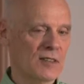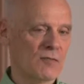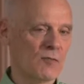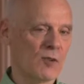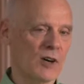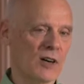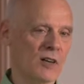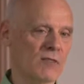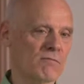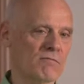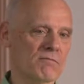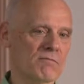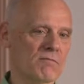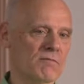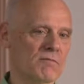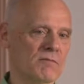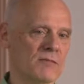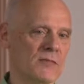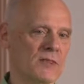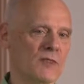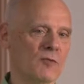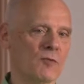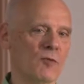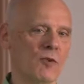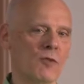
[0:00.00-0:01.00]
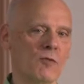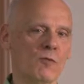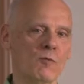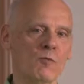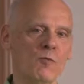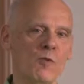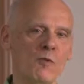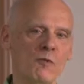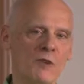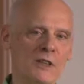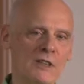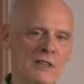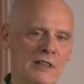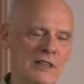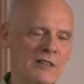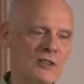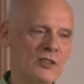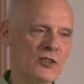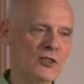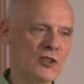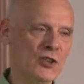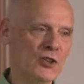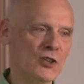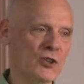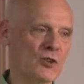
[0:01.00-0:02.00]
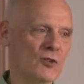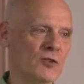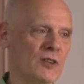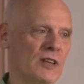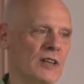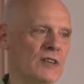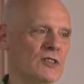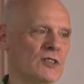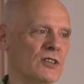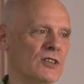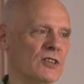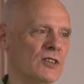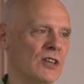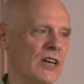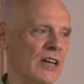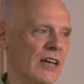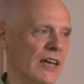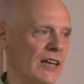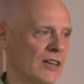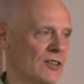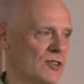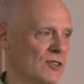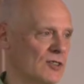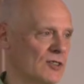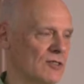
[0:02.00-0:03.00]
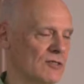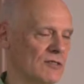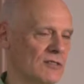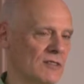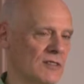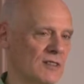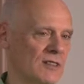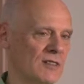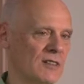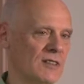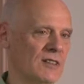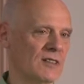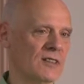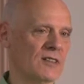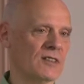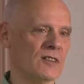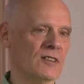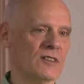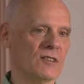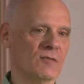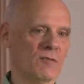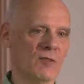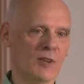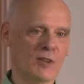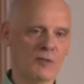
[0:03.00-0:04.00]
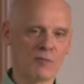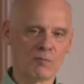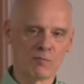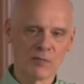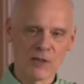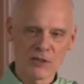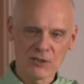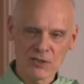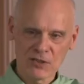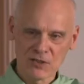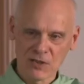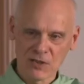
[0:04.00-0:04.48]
Well, what we need to do is engage. We must